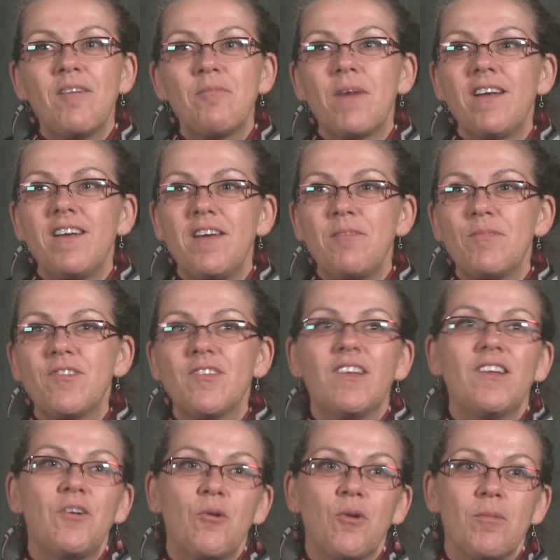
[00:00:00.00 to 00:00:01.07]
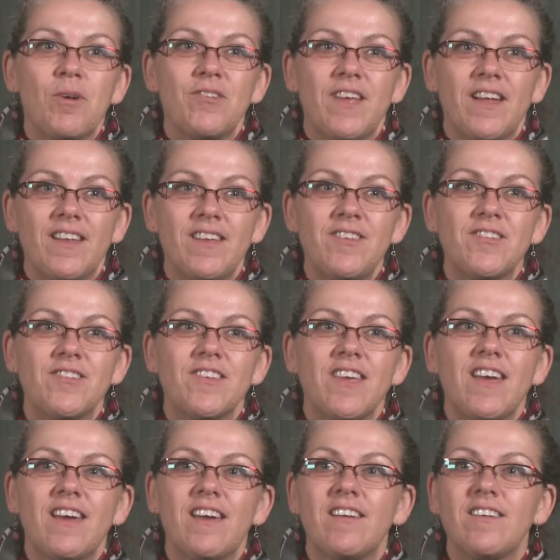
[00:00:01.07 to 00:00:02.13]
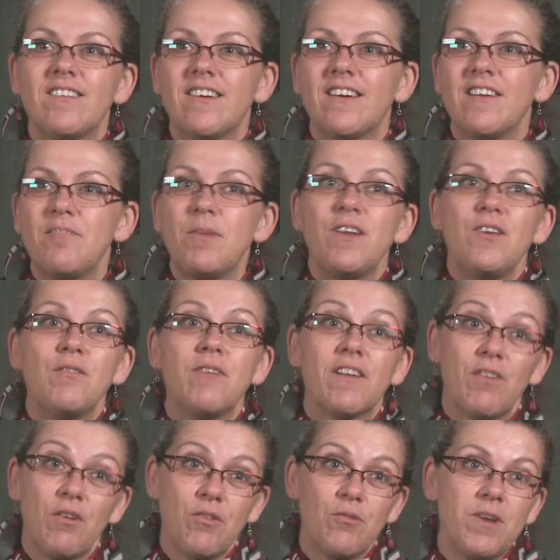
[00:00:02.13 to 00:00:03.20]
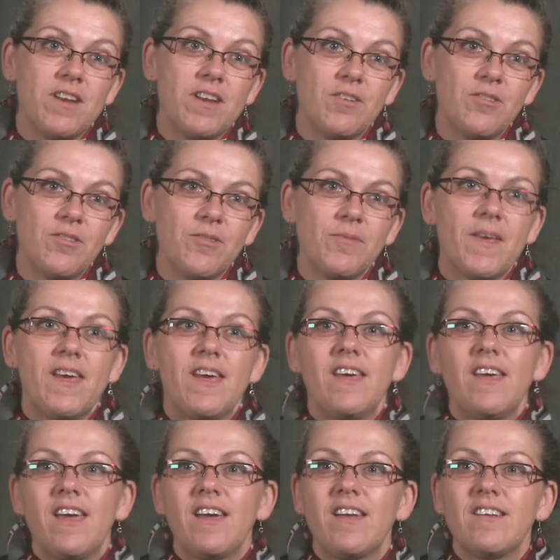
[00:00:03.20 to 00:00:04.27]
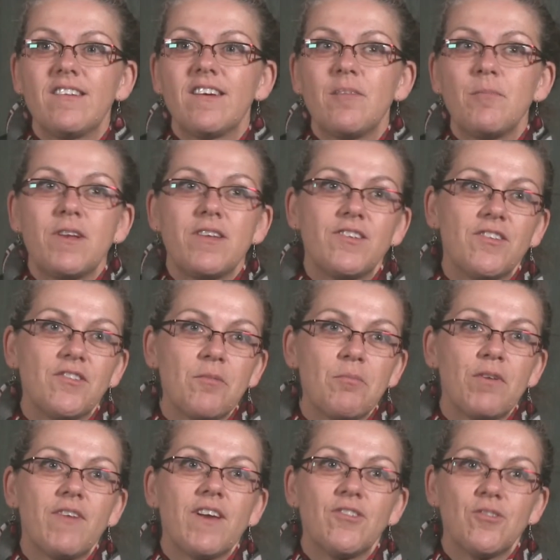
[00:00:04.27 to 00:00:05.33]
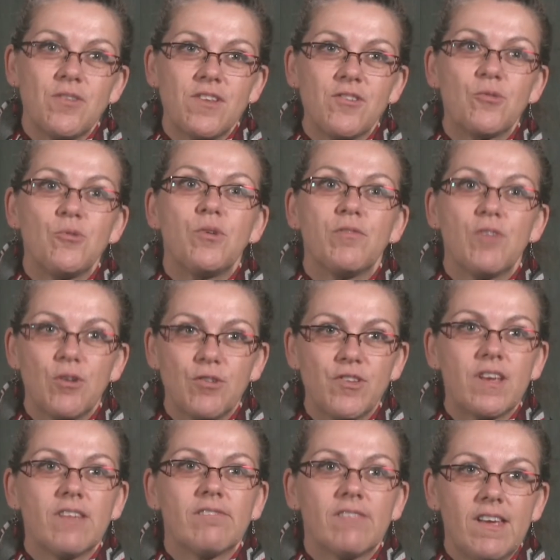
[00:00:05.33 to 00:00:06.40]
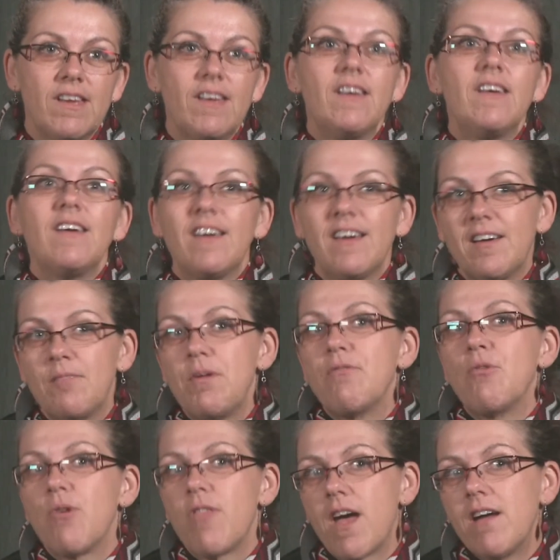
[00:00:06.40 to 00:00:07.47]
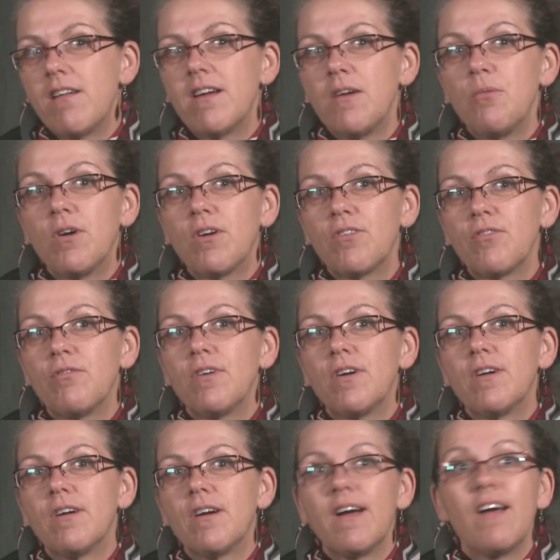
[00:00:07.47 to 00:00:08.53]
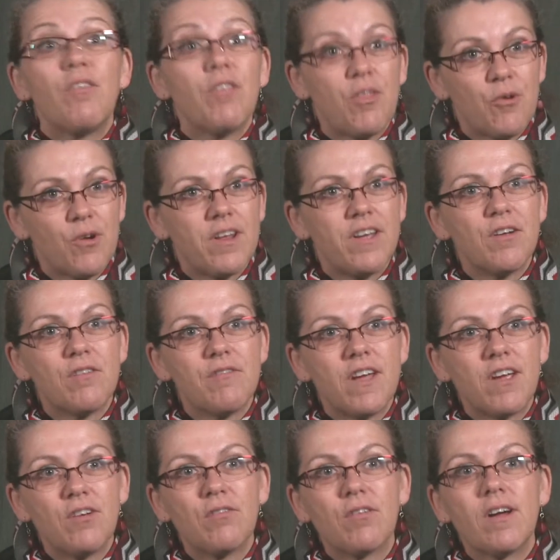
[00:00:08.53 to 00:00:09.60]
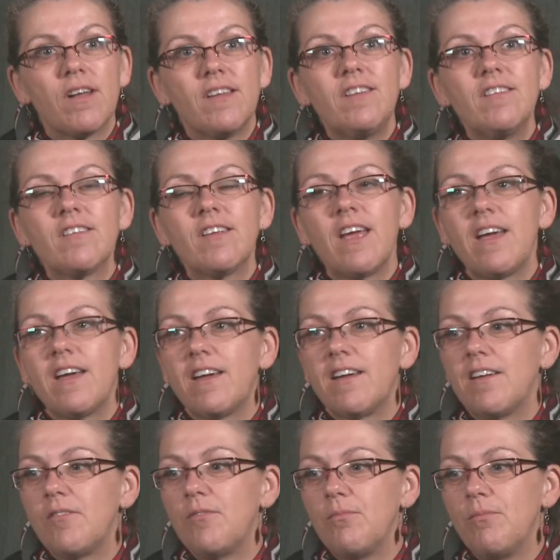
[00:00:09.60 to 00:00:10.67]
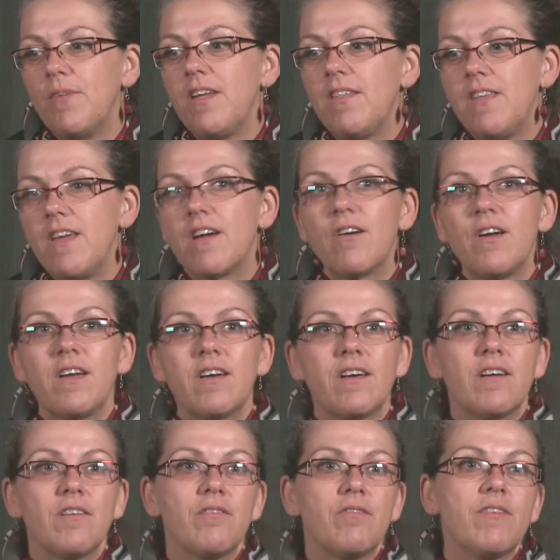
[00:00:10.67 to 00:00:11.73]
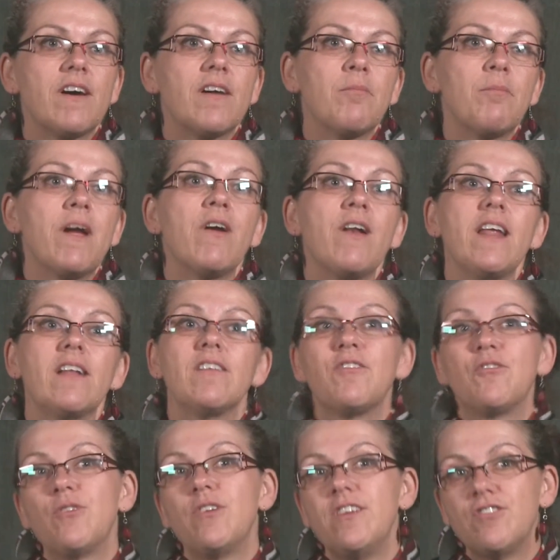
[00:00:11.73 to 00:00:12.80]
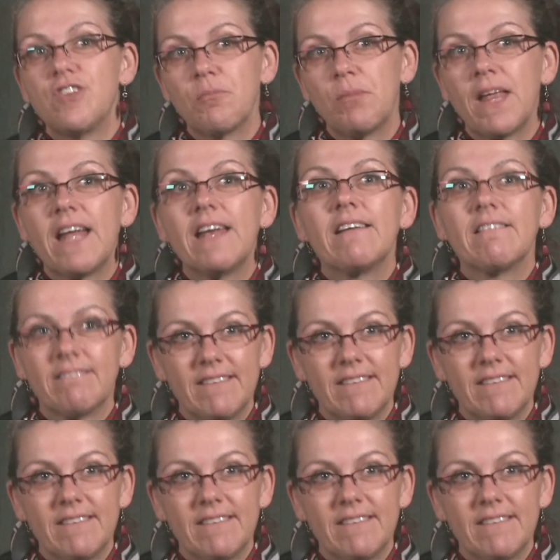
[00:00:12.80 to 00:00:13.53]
My name's Lenora Marcellus, and I've been at UVic for three years, and I'm an assistant professor in the School of Nursing. And before that, I worked for our health authority here in Vancouver Island, and in the area of uh, perinatal strategic planning.